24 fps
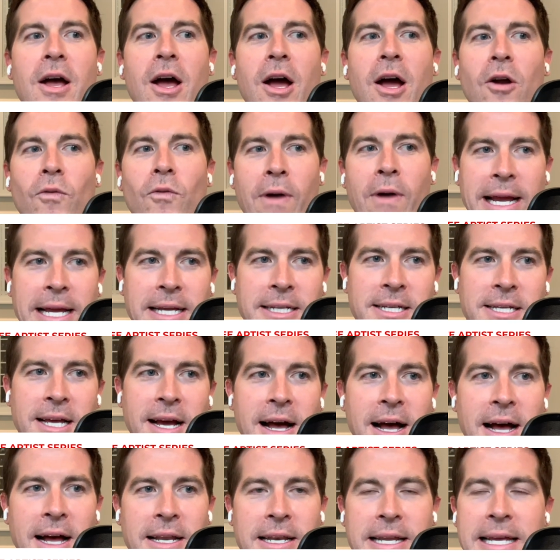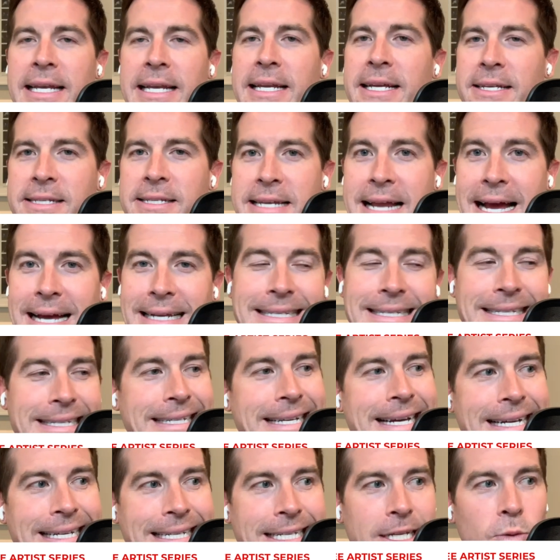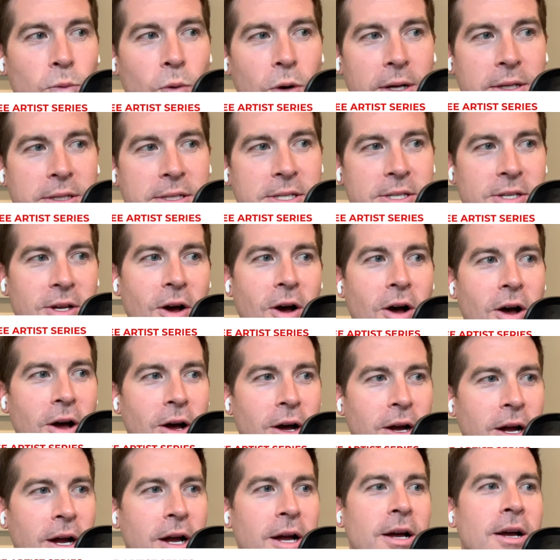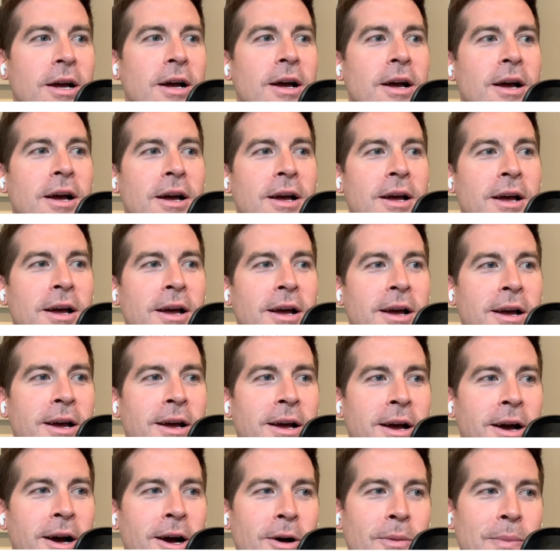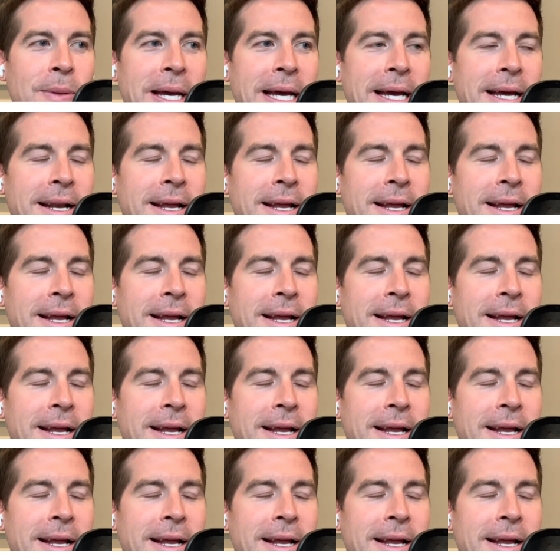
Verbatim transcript: reggaeton in his 1991 song. Oh man, I